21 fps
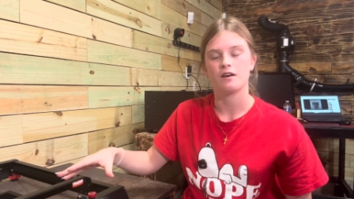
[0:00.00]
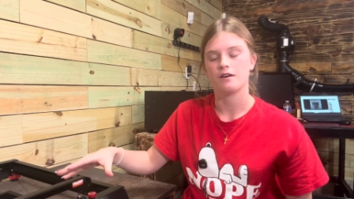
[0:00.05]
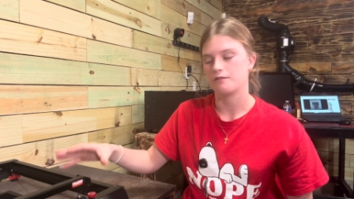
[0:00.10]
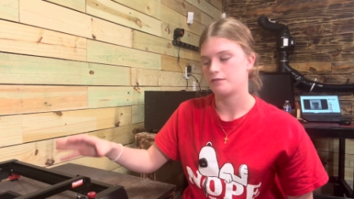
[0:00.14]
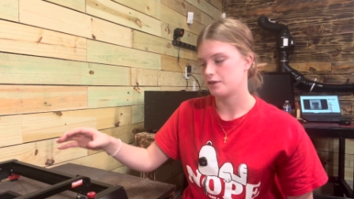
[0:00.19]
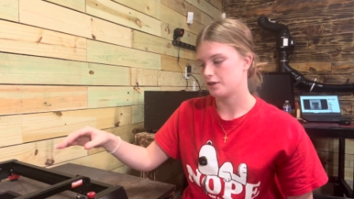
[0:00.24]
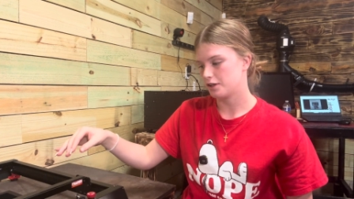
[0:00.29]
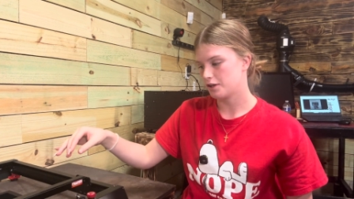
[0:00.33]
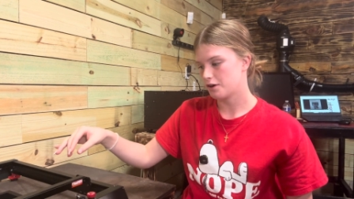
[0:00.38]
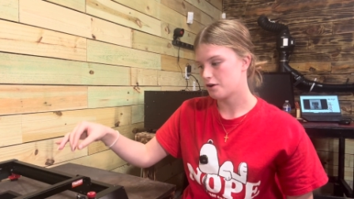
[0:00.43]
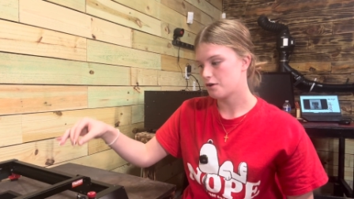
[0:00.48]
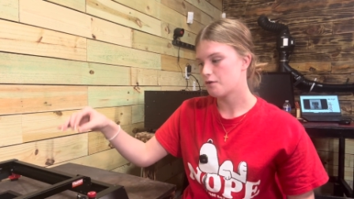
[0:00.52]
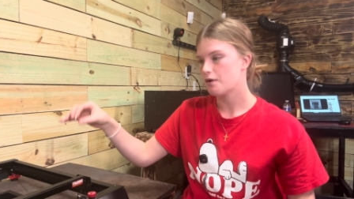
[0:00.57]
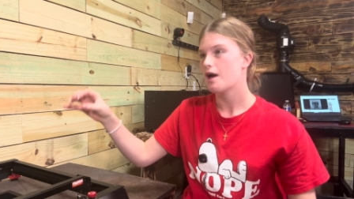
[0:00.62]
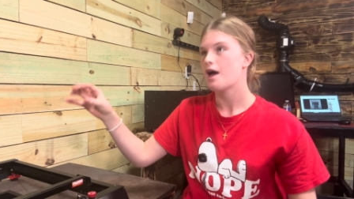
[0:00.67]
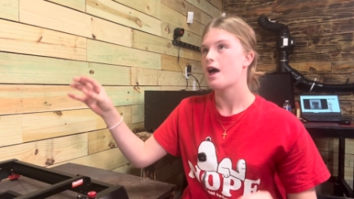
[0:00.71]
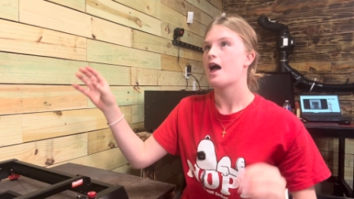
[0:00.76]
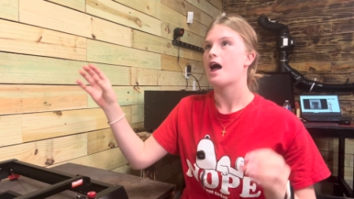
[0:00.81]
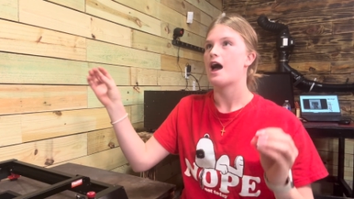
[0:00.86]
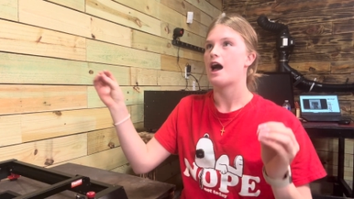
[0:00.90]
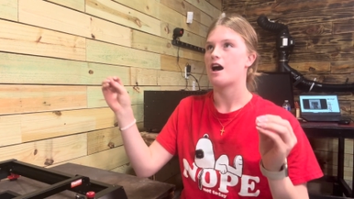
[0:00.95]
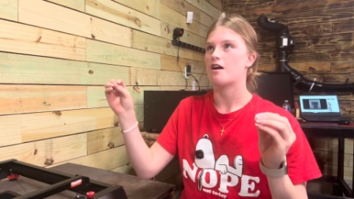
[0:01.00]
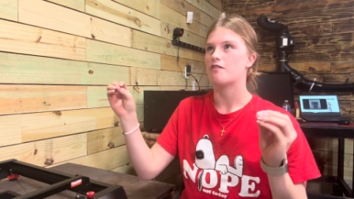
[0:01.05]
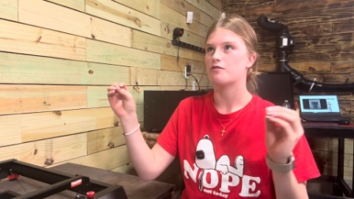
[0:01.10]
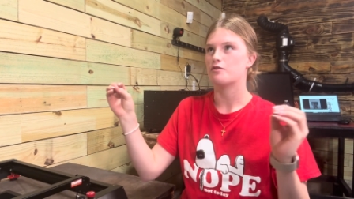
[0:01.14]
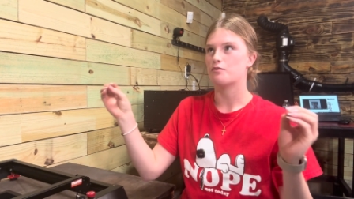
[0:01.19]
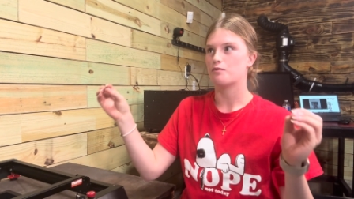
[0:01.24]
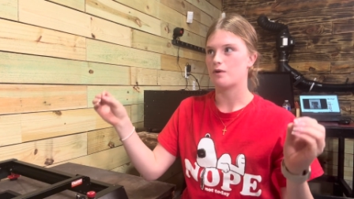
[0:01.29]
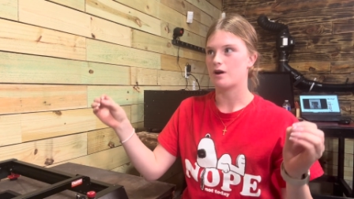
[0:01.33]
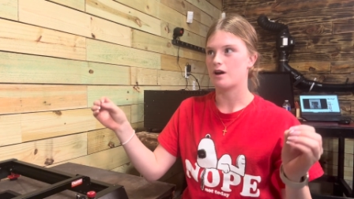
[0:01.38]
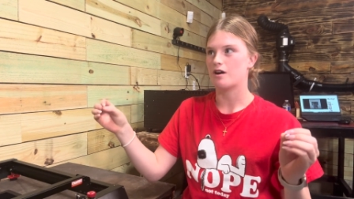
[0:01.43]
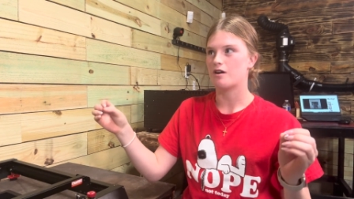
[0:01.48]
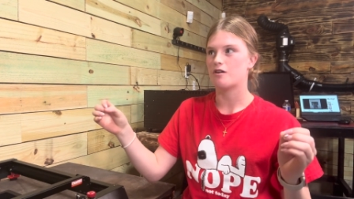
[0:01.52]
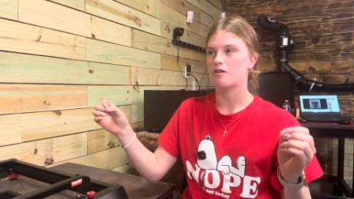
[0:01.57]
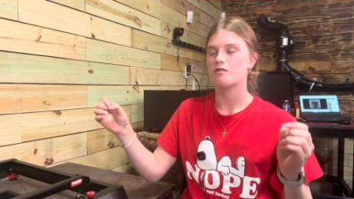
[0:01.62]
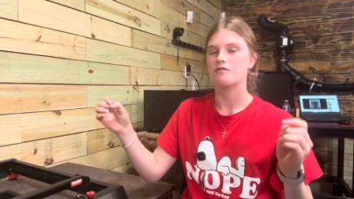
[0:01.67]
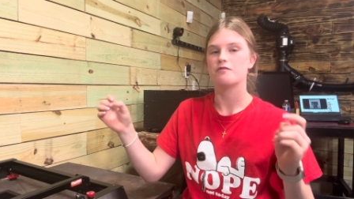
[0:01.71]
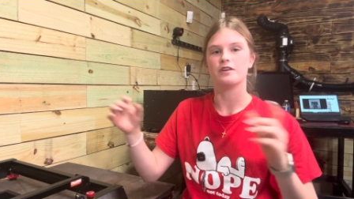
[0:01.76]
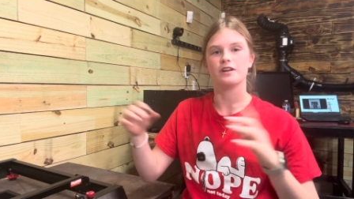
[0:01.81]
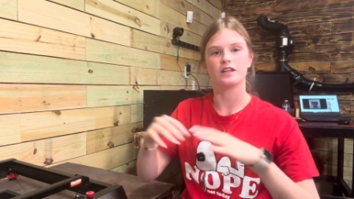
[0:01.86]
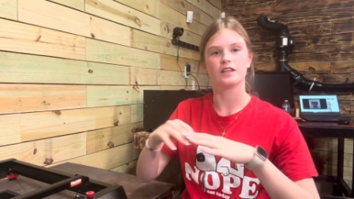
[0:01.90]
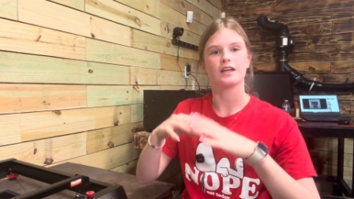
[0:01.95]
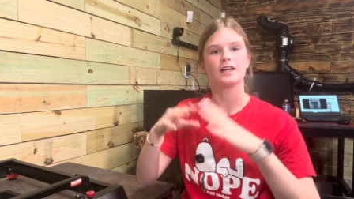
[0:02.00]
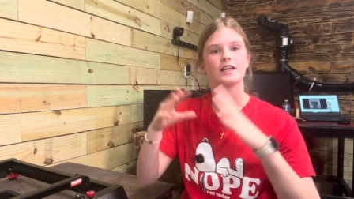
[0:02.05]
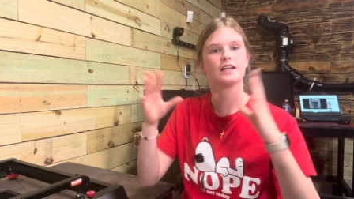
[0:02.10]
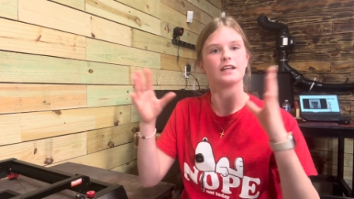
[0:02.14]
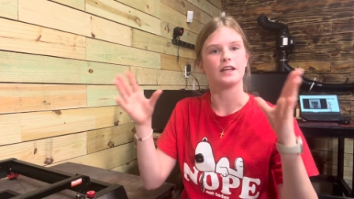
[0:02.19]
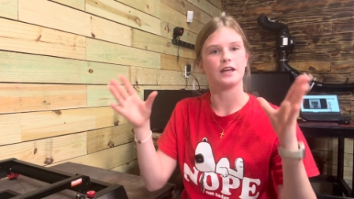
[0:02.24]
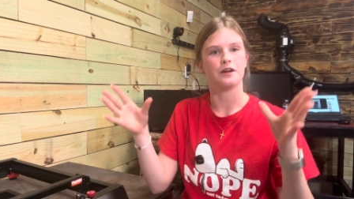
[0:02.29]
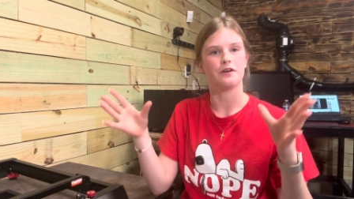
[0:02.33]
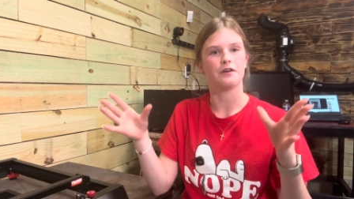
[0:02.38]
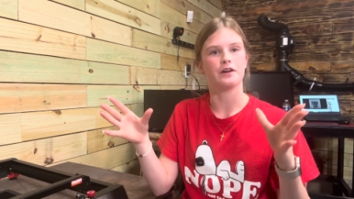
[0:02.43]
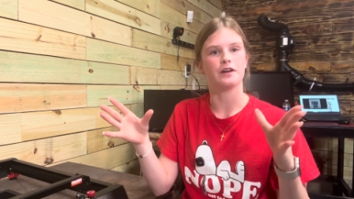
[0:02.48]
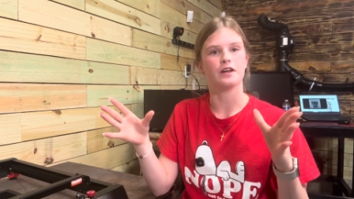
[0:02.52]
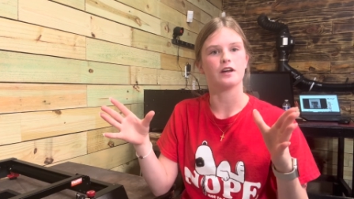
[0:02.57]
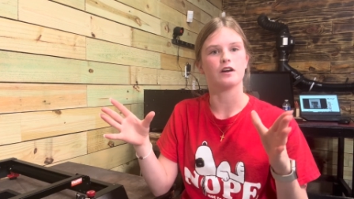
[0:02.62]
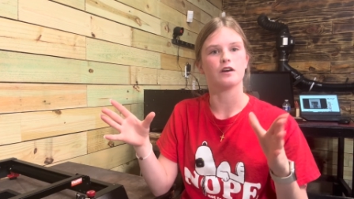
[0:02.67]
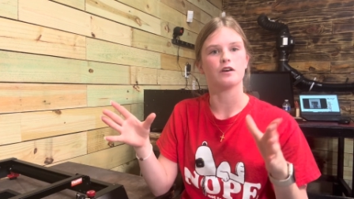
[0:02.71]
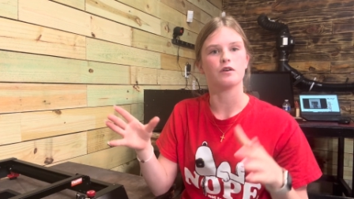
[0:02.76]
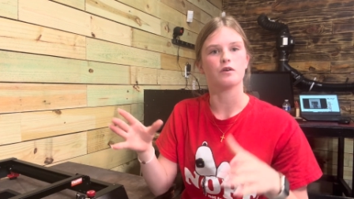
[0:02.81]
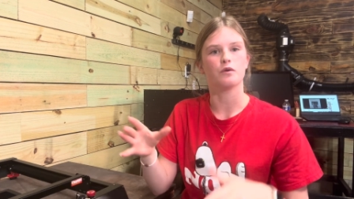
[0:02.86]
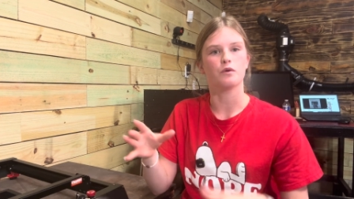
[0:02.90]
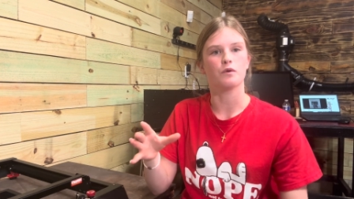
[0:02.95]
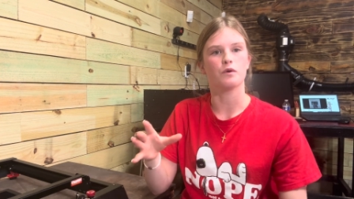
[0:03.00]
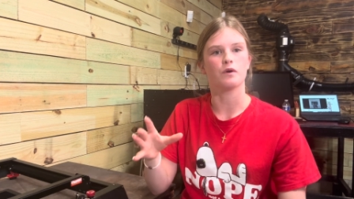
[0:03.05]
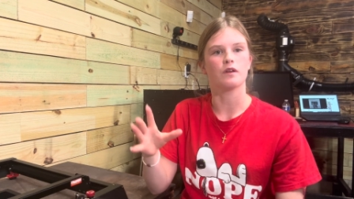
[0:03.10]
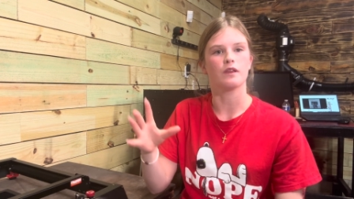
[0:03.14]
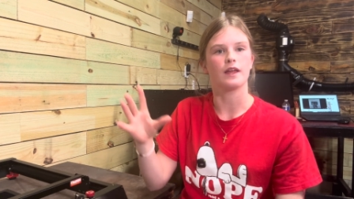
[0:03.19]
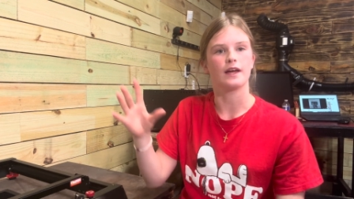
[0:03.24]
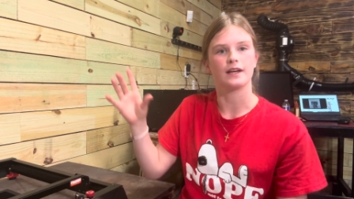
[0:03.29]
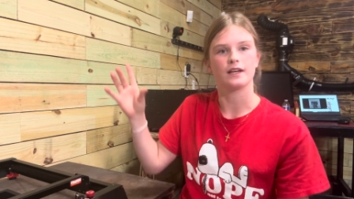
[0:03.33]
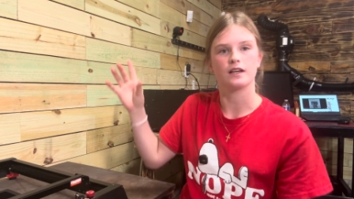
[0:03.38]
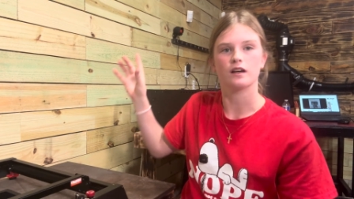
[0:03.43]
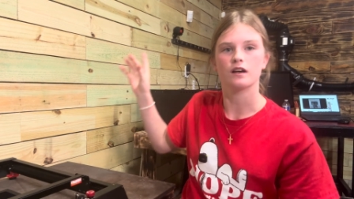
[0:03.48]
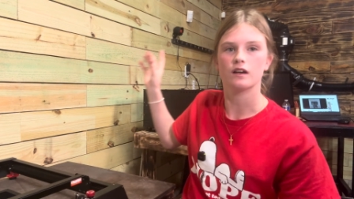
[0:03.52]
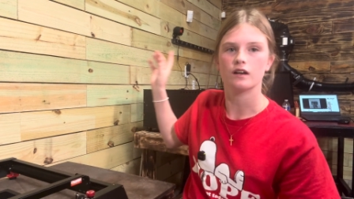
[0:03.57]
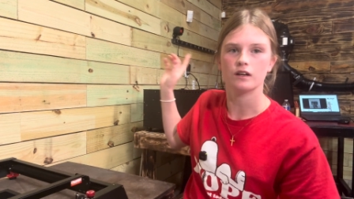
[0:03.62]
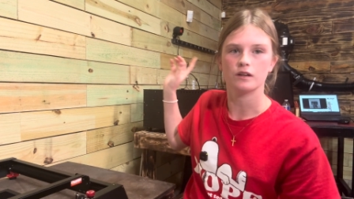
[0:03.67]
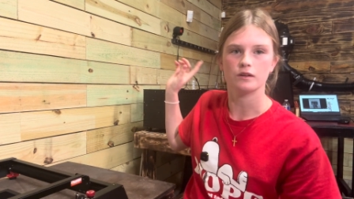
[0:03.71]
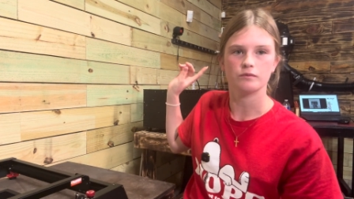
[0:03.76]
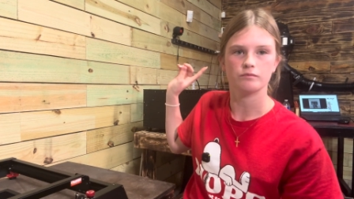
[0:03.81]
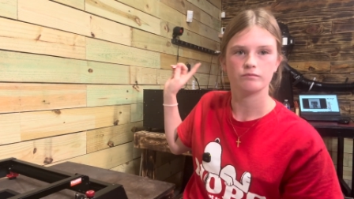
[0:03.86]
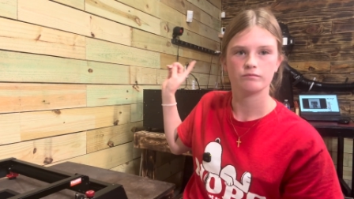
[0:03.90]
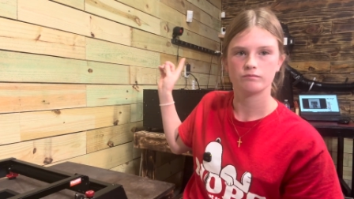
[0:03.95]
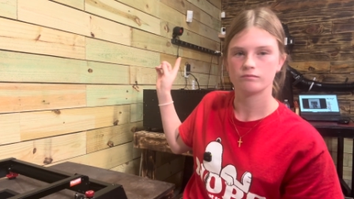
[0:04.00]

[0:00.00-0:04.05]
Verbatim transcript: video have a well ventilated area or like a